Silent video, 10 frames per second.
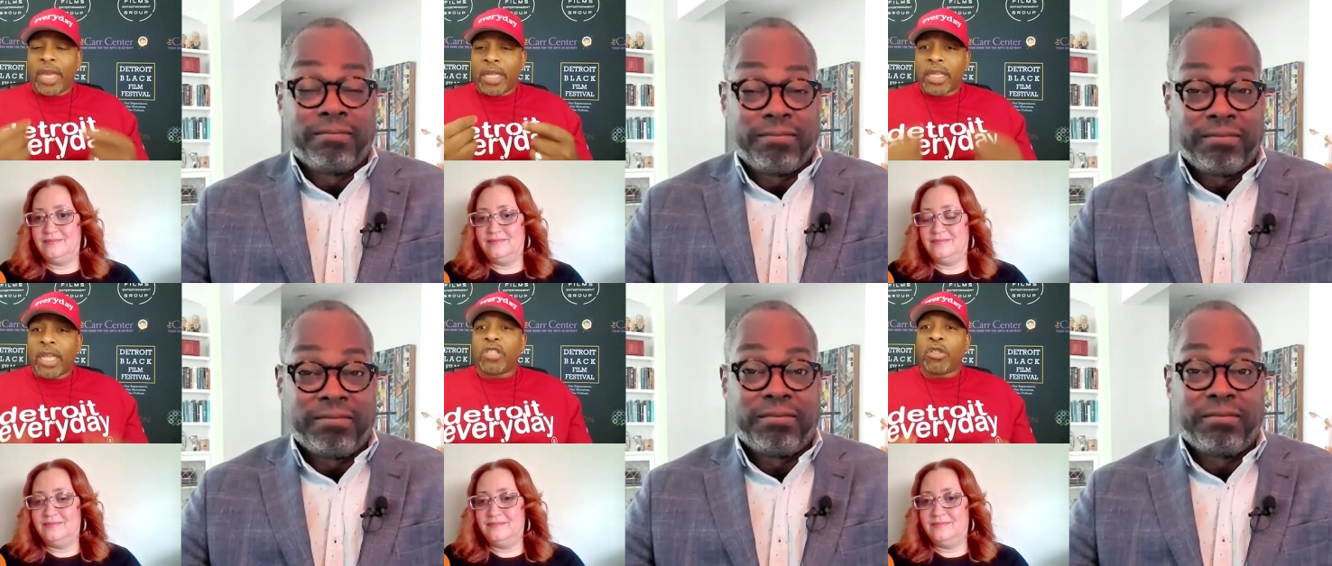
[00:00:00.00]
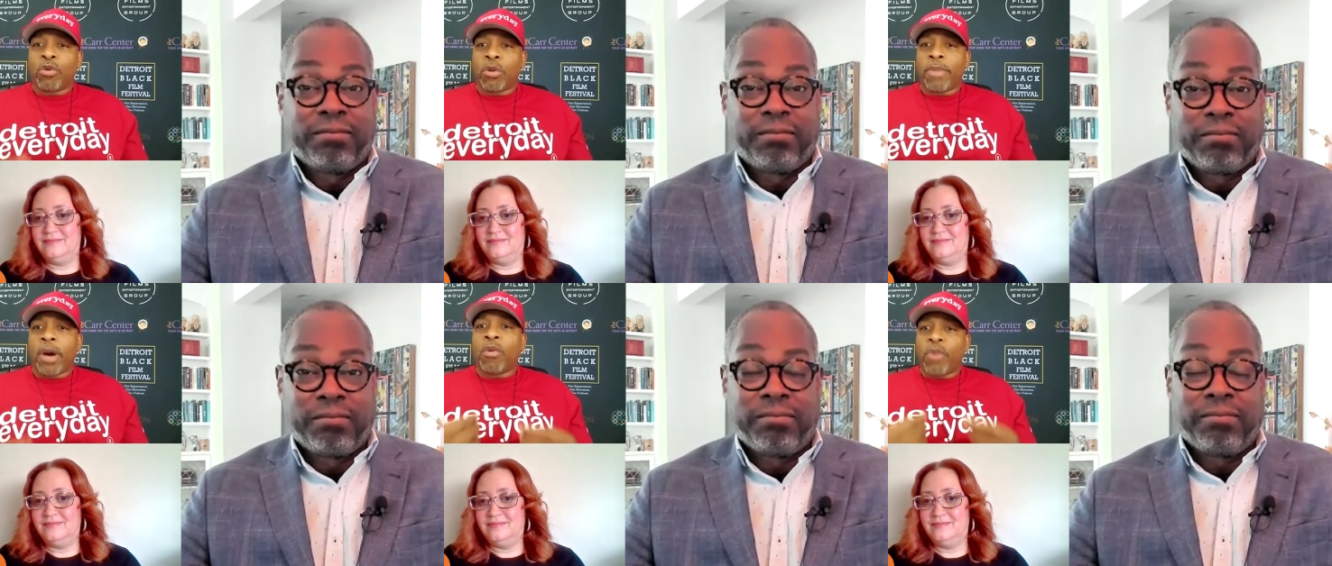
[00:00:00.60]
Speaker 1: intentional
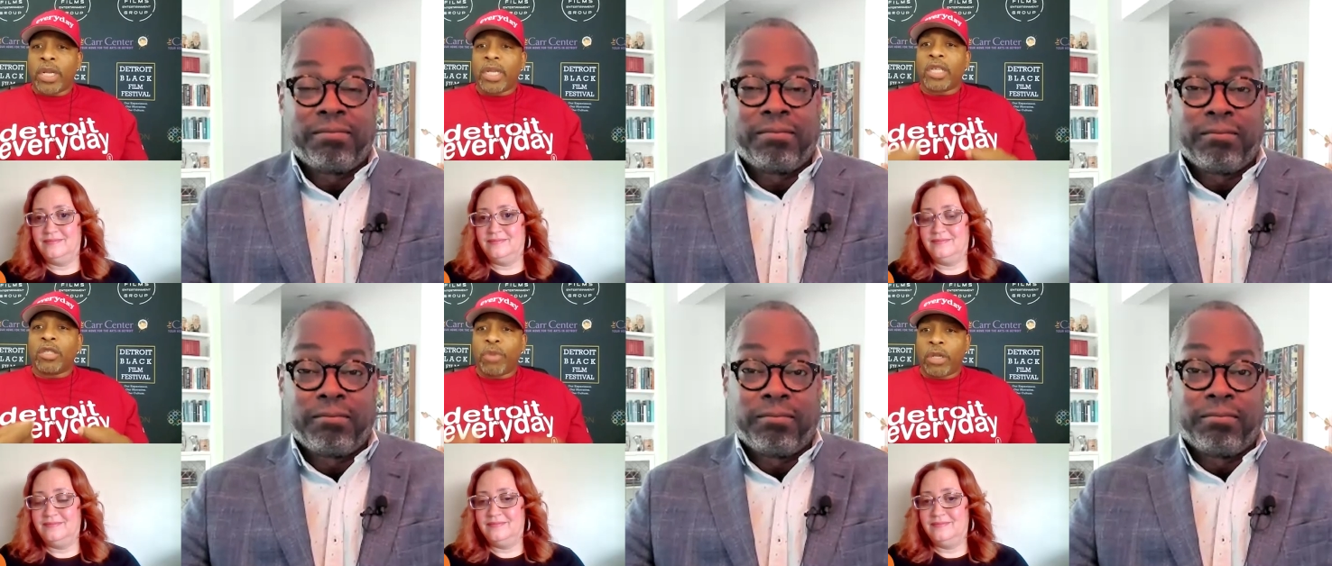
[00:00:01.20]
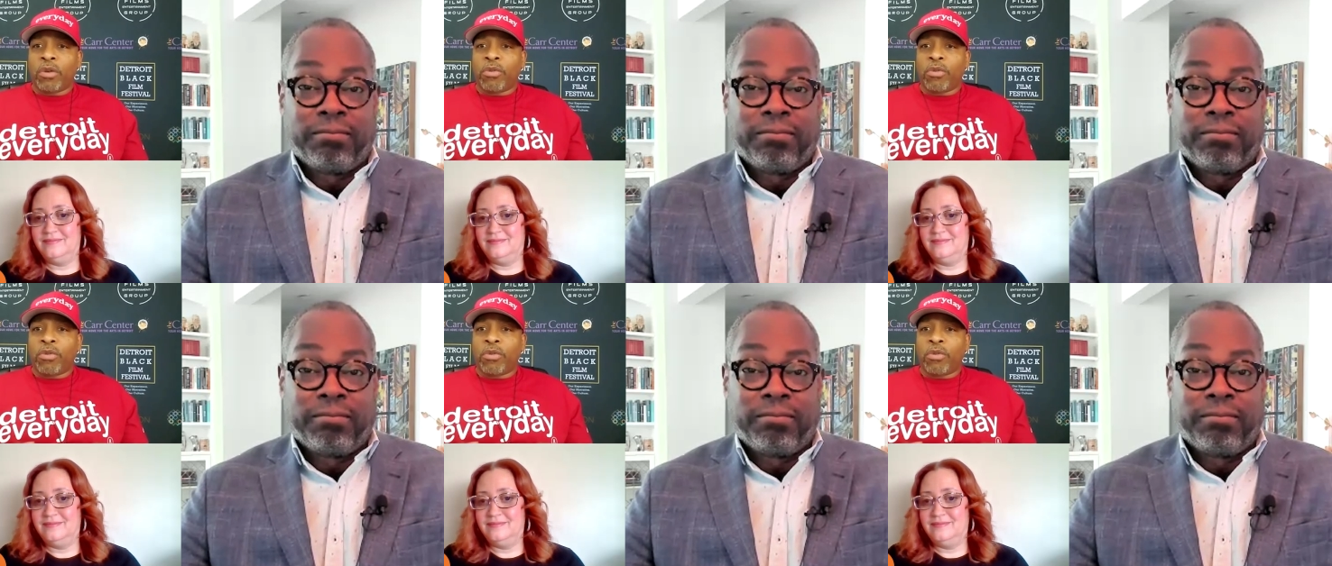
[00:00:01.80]
about what it is we do.